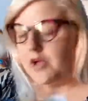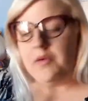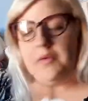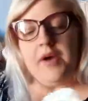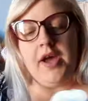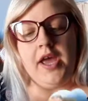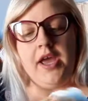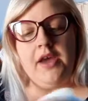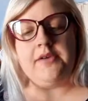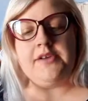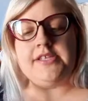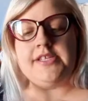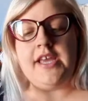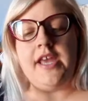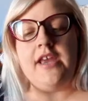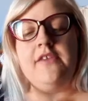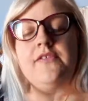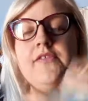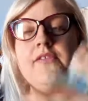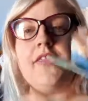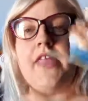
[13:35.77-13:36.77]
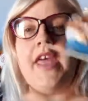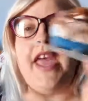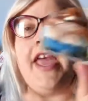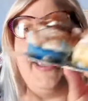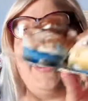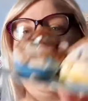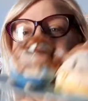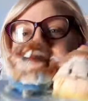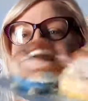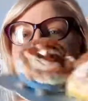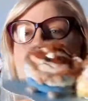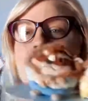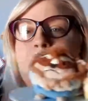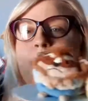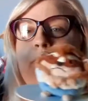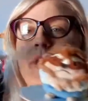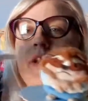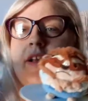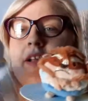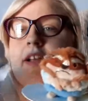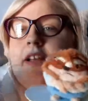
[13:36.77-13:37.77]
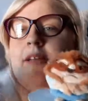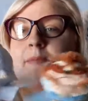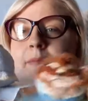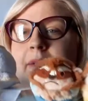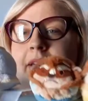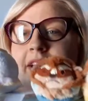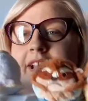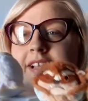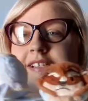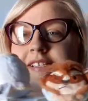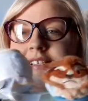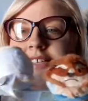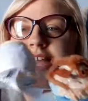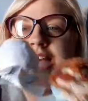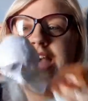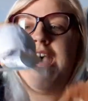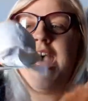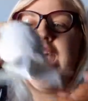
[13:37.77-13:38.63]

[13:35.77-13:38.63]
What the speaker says: while I was over there, it's the Beauty and the Beast